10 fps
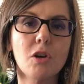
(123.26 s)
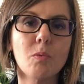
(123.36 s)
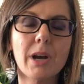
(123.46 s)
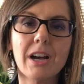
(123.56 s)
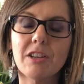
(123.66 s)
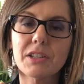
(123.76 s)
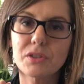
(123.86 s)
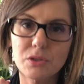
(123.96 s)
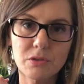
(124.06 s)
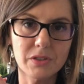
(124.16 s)
Well,
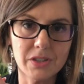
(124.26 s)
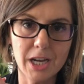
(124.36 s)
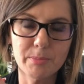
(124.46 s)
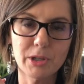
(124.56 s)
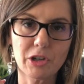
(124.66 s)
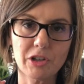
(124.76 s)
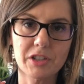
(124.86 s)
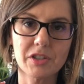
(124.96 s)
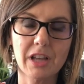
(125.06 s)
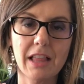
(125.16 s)
as soon as I put her
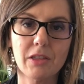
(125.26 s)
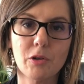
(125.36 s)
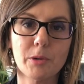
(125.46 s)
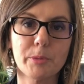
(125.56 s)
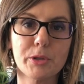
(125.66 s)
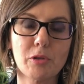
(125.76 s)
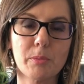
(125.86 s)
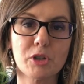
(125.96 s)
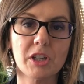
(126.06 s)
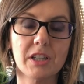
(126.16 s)
into that lower
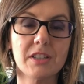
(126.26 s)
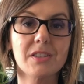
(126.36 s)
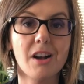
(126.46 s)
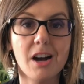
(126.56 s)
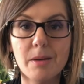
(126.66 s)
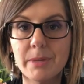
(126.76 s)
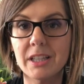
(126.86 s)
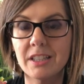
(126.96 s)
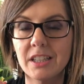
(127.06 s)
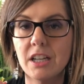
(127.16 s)
prescription, it's
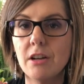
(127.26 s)
common